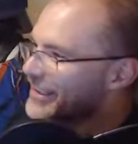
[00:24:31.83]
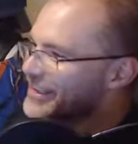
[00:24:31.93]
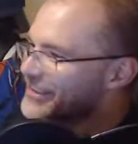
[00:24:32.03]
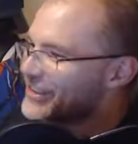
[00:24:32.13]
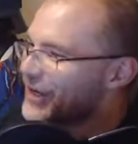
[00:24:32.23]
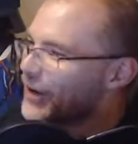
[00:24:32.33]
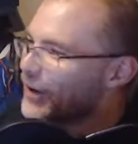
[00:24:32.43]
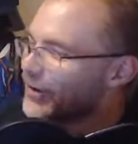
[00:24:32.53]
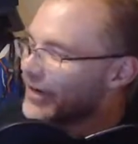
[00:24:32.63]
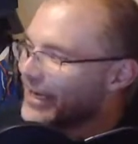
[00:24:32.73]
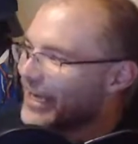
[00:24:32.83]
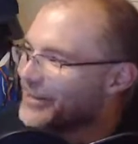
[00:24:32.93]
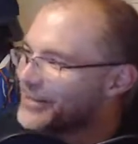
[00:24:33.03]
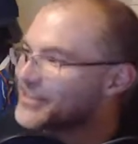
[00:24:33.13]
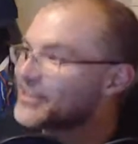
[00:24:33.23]
So again,
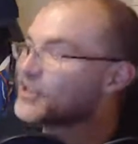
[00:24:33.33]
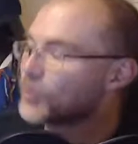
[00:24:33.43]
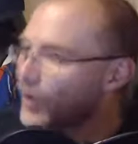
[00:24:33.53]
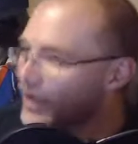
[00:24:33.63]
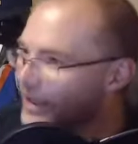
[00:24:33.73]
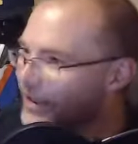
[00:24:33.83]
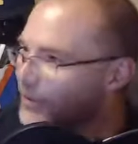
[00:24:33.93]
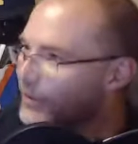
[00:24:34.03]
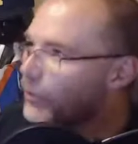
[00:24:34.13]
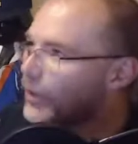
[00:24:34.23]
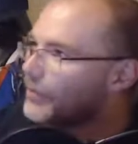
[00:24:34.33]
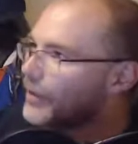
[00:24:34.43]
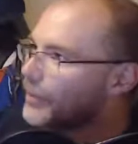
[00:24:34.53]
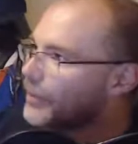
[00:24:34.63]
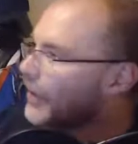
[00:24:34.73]
this is the 20th. I'm like, wait a minute,
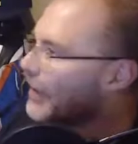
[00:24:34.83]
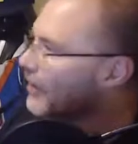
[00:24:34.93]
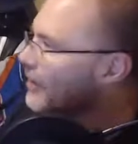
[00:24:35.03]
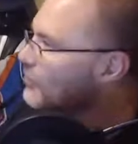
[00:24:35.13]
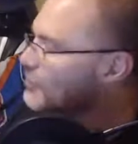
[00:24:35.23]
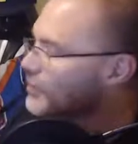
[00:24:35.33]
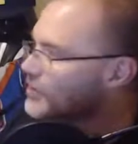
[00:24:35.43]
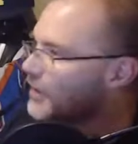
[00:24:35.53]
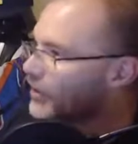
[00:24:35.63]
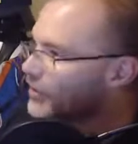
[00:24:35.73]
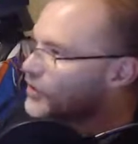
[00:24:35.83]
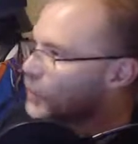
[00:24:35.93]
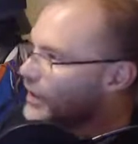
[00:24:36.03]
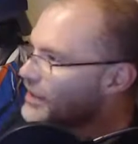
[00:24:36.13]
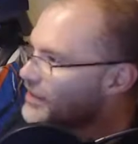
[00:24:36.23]
but I thought he was supposed to be here on the
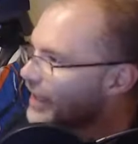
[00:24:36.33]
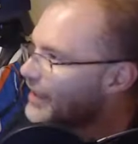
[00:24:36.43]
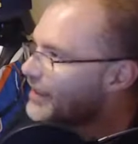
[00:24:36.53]
22nd.